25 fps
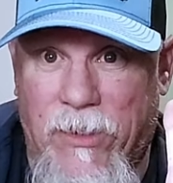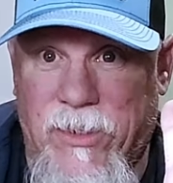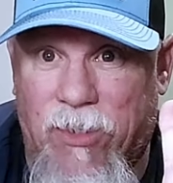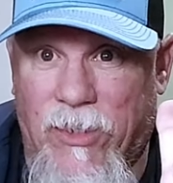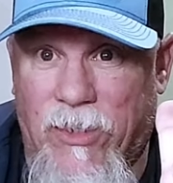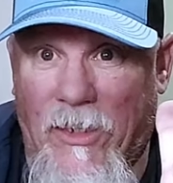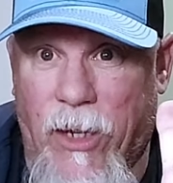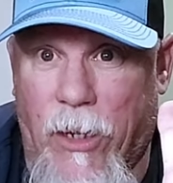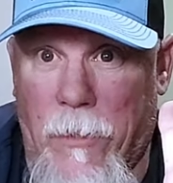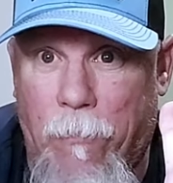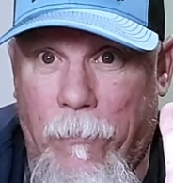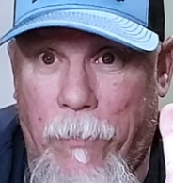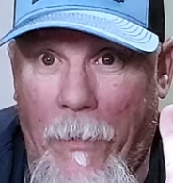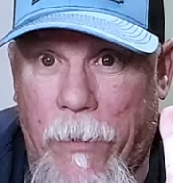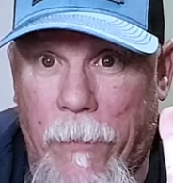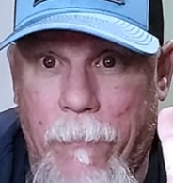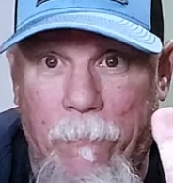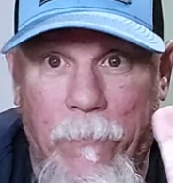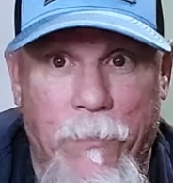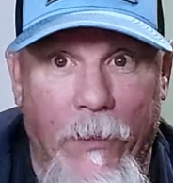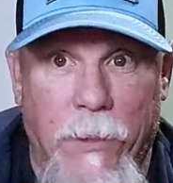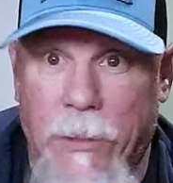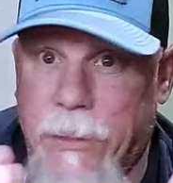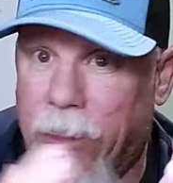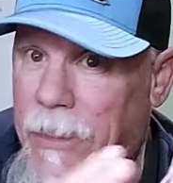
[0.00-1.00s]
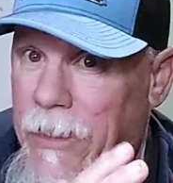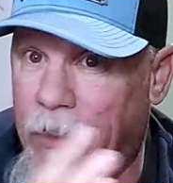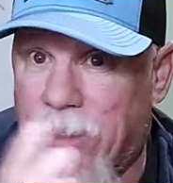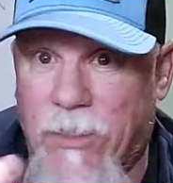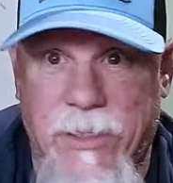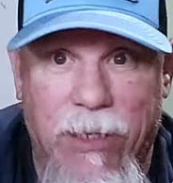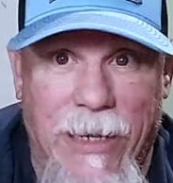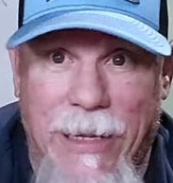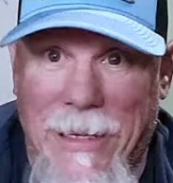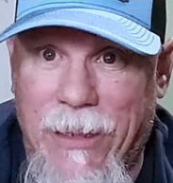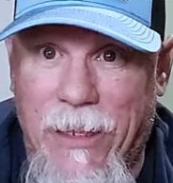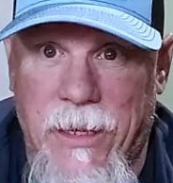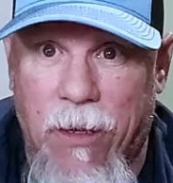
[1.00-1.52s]
the stump. You didn't
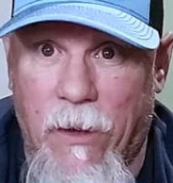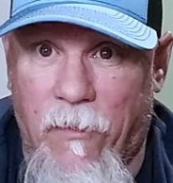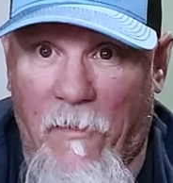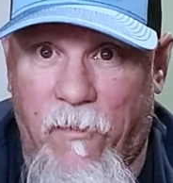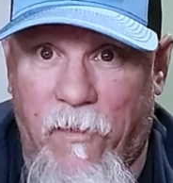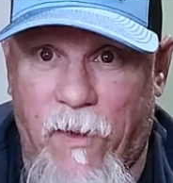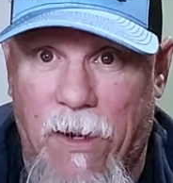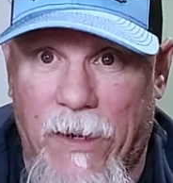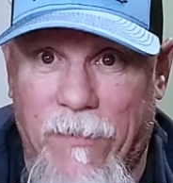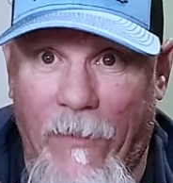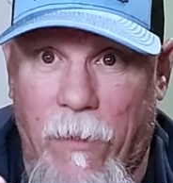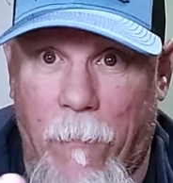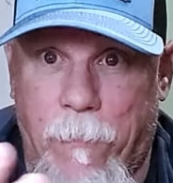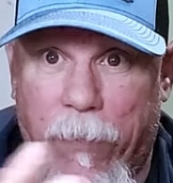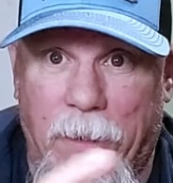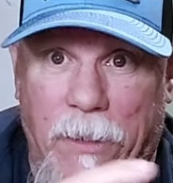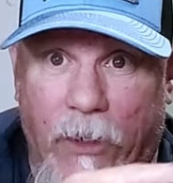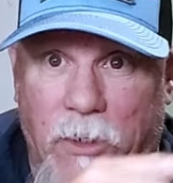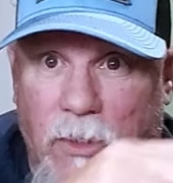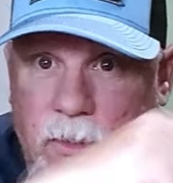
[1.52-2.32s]
see anything in front of it, but you